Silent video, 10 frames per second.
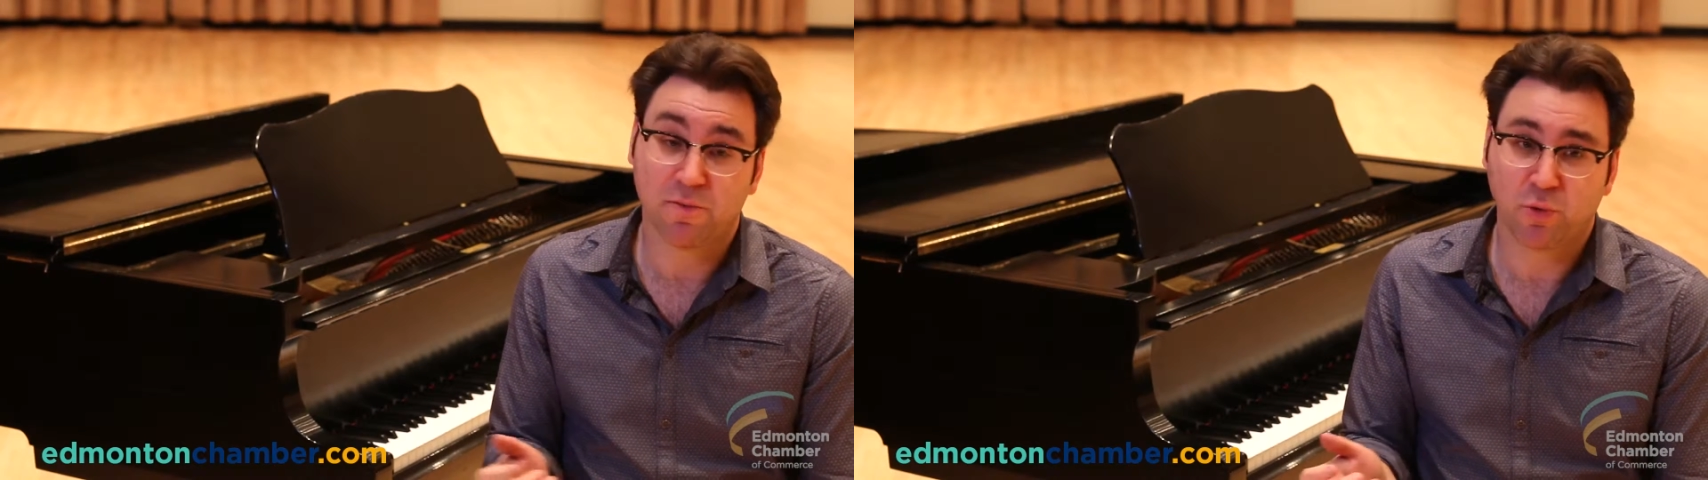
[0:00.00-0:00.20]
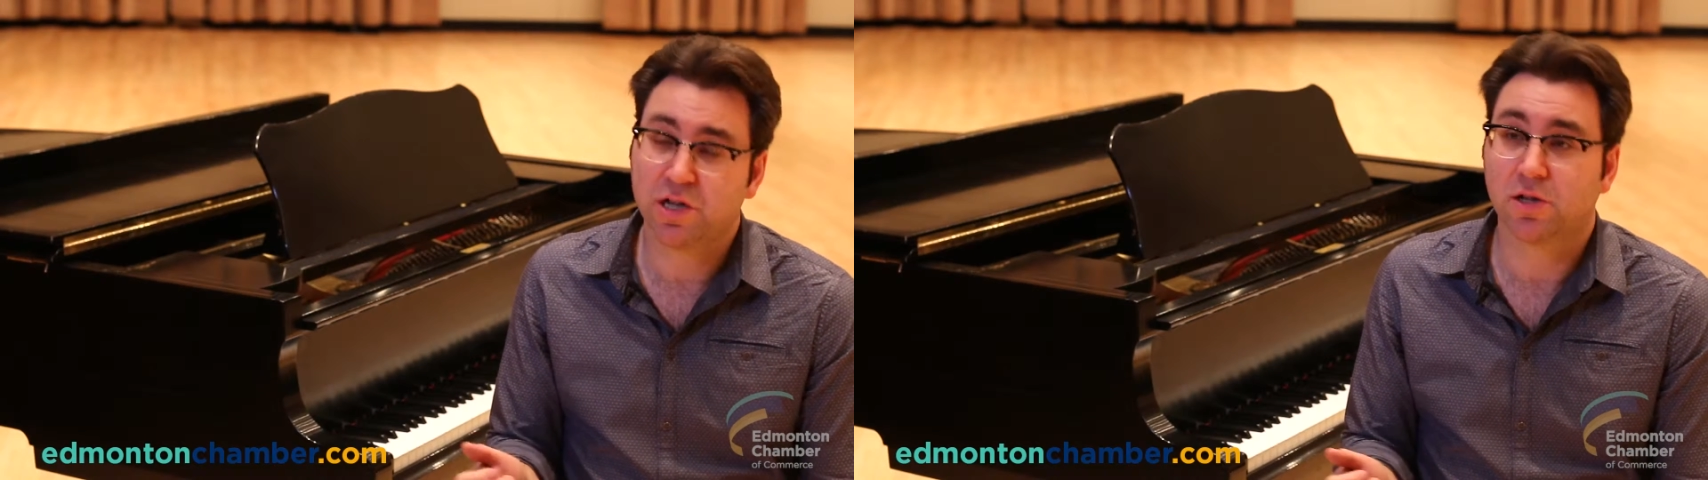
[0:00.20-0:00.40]

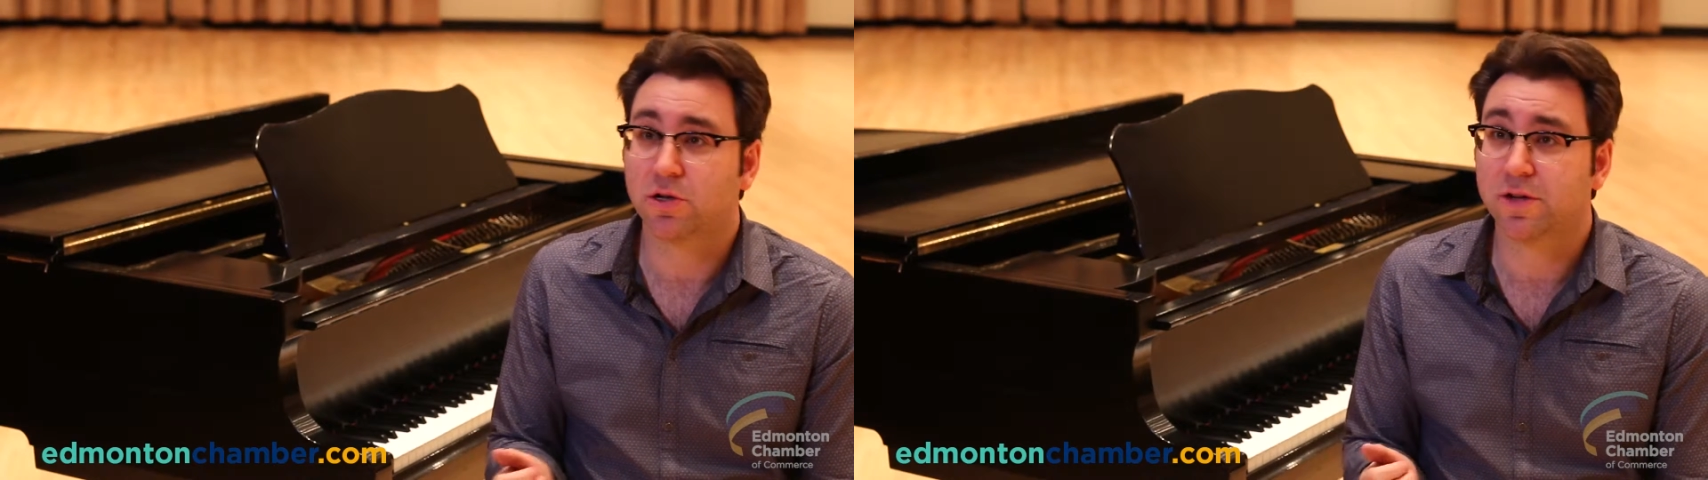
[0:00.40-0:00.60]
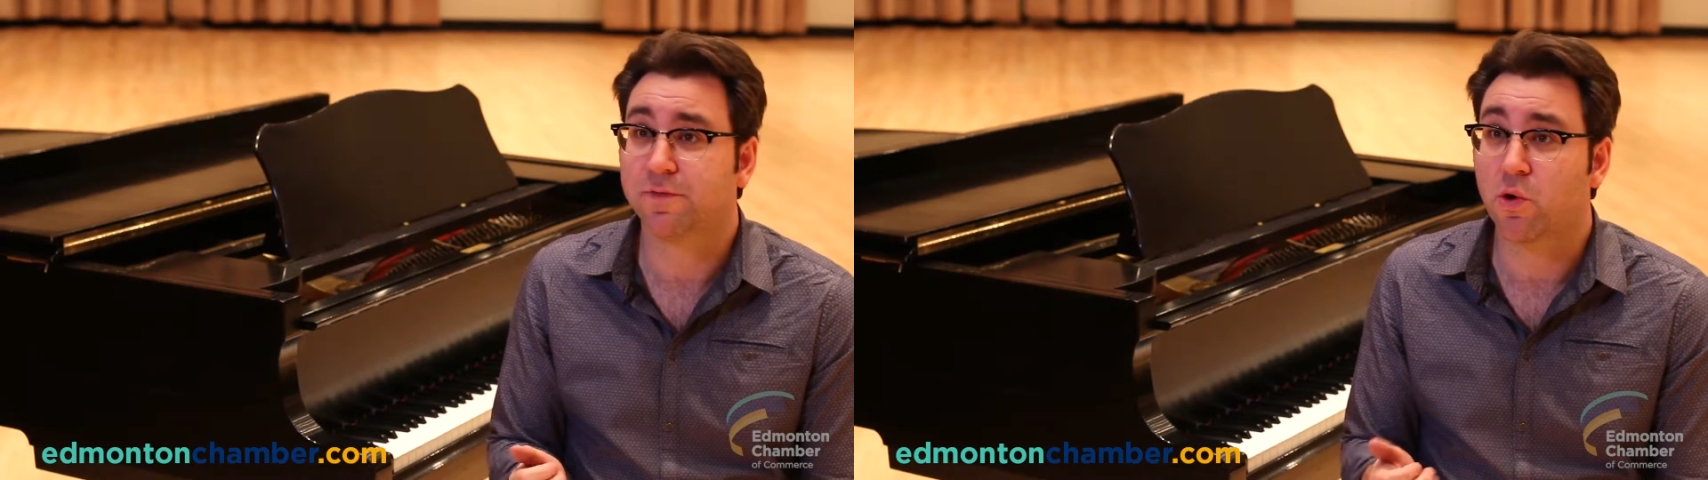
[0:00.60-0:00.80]
really
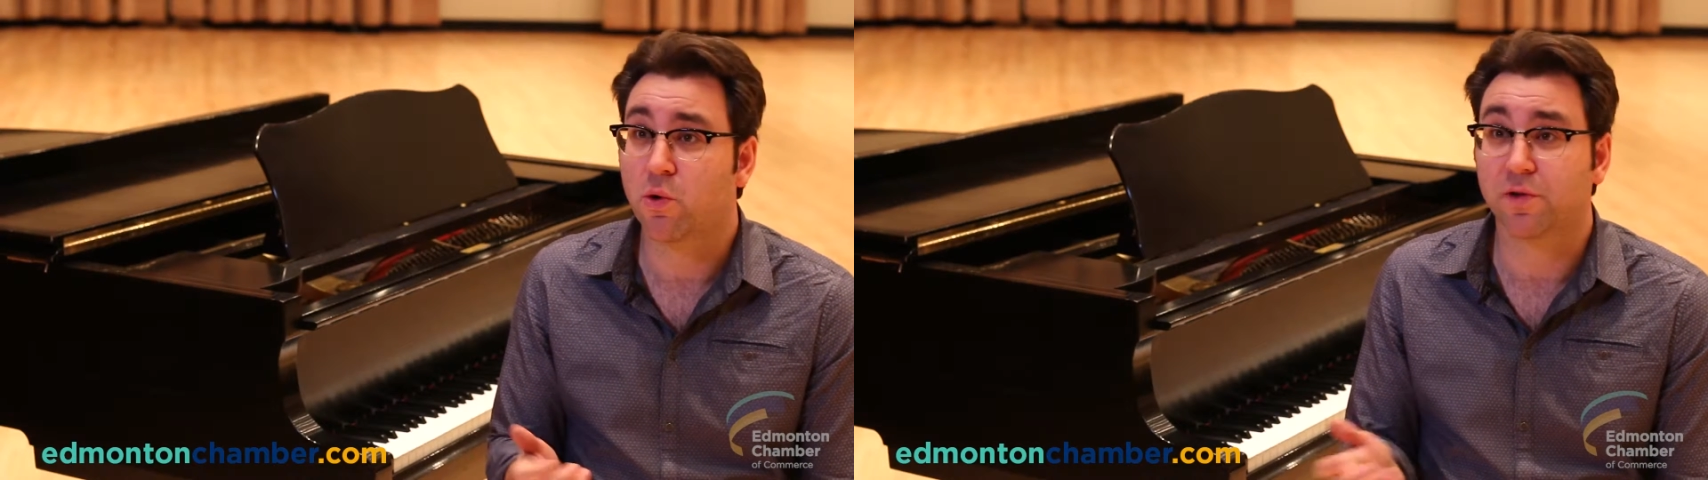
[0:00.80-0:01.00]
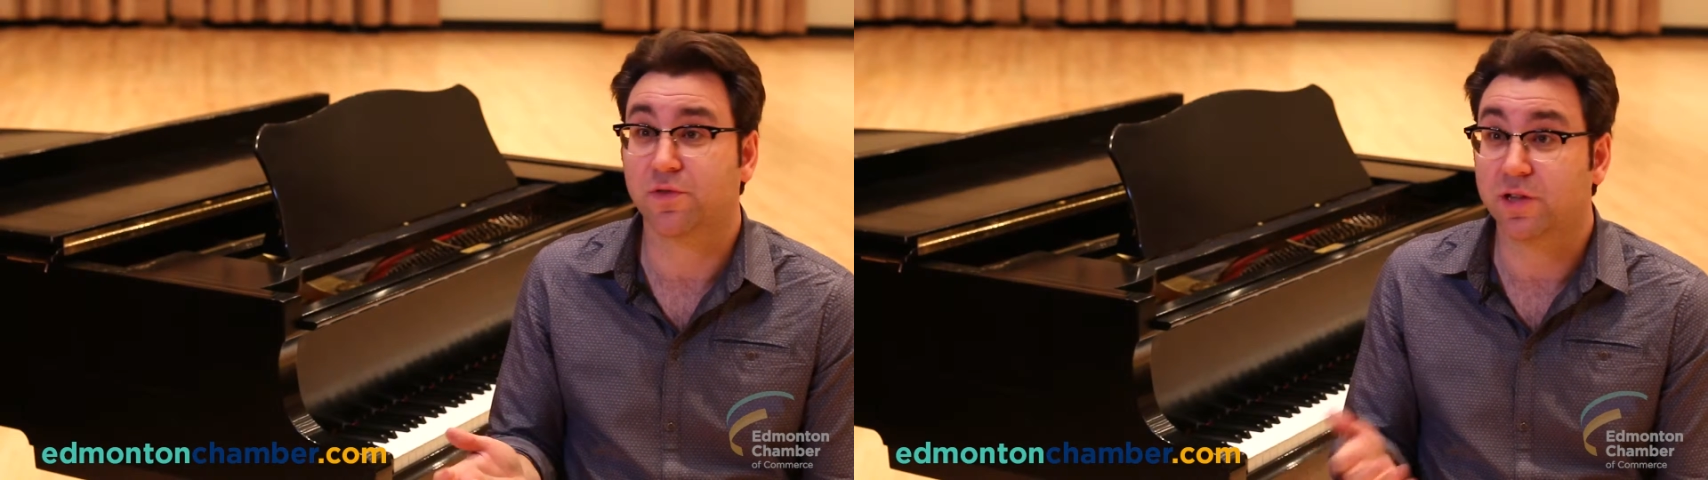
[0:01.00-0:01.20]
looking
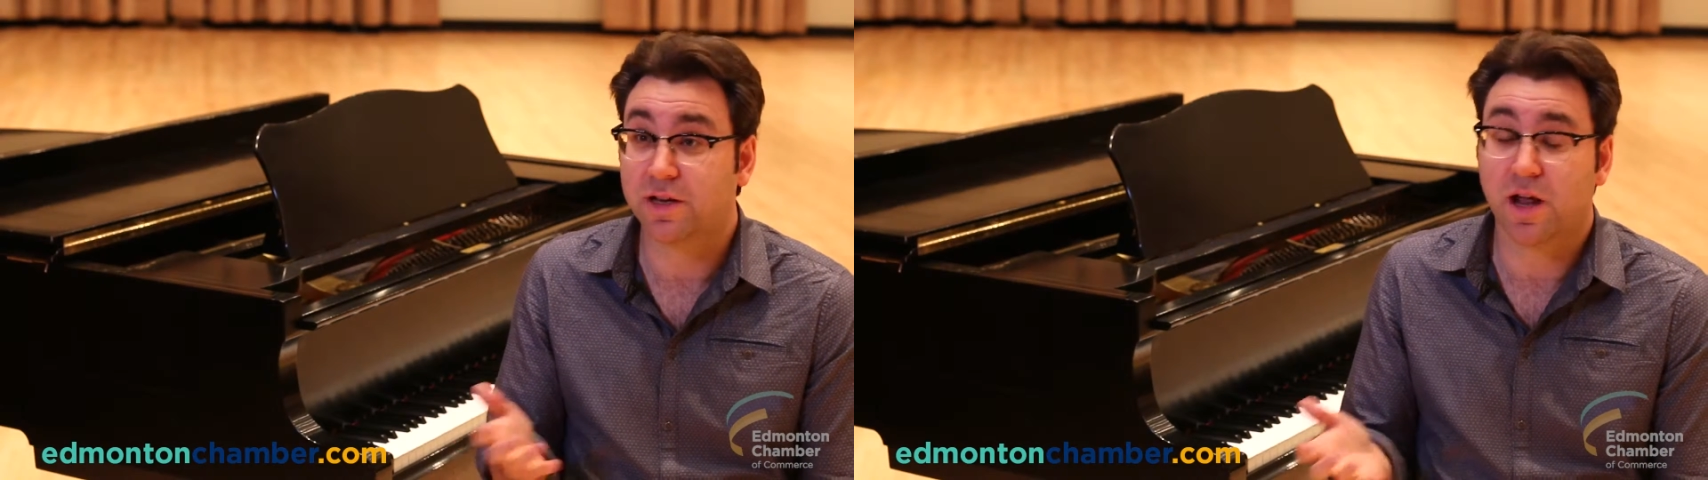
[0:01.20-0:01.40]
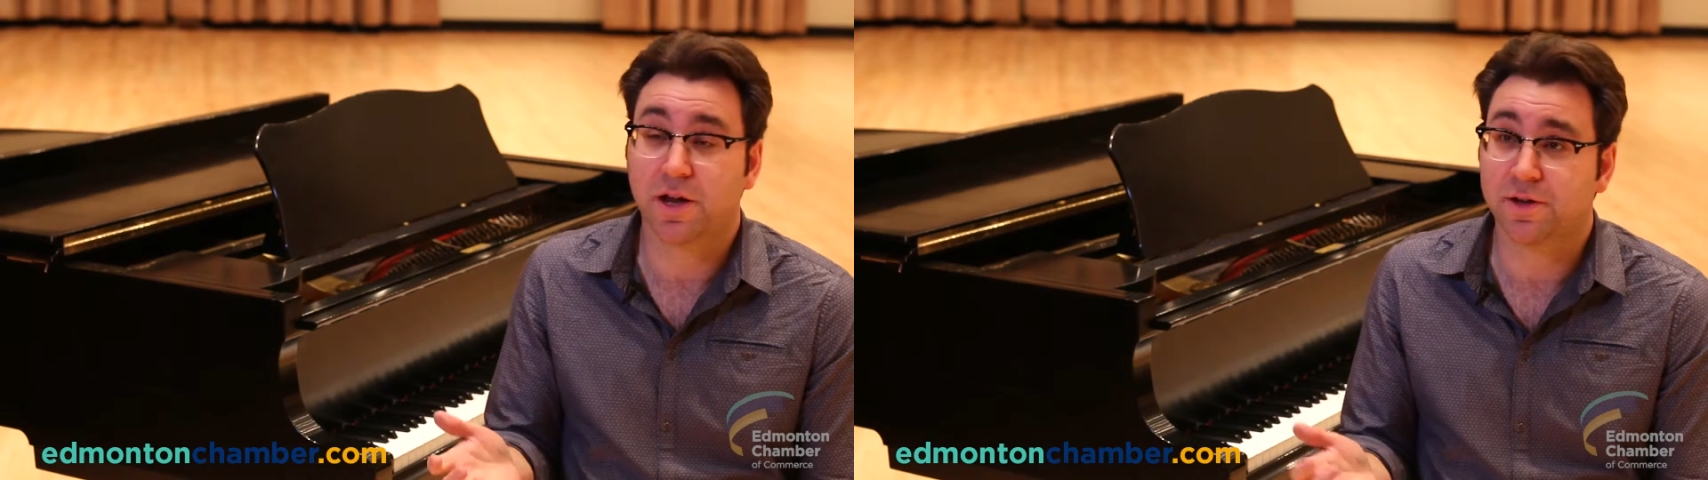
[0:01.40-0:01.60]
forward for that
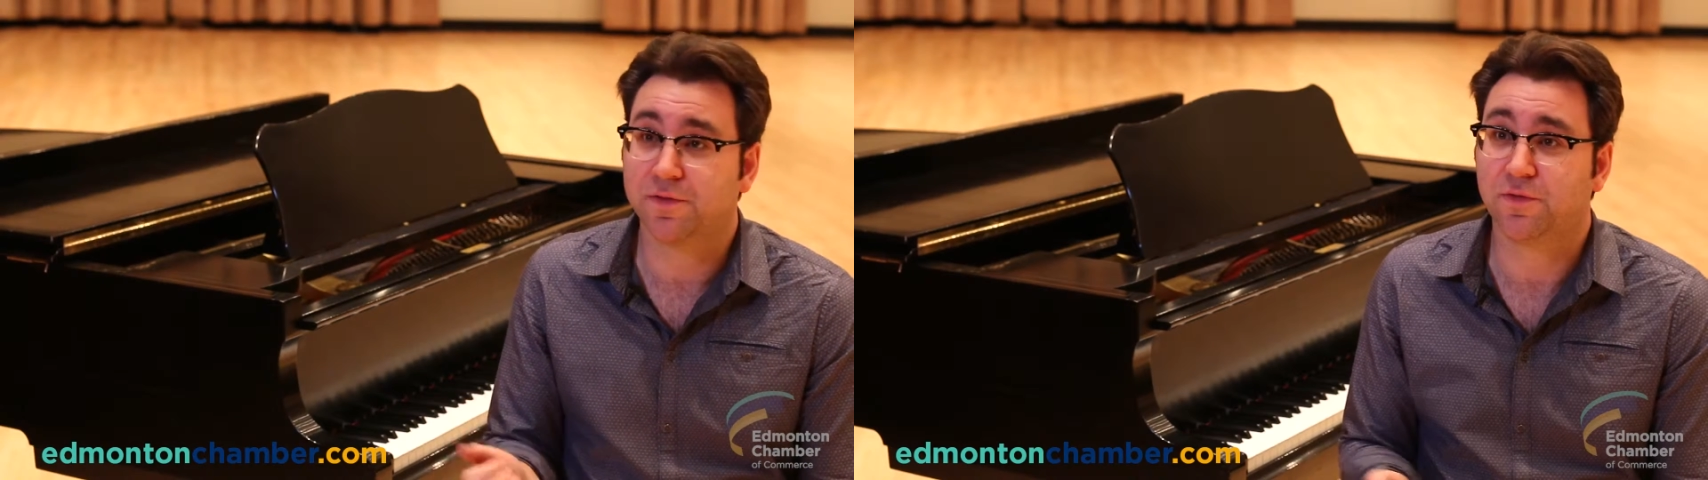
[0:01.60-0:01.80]
kind of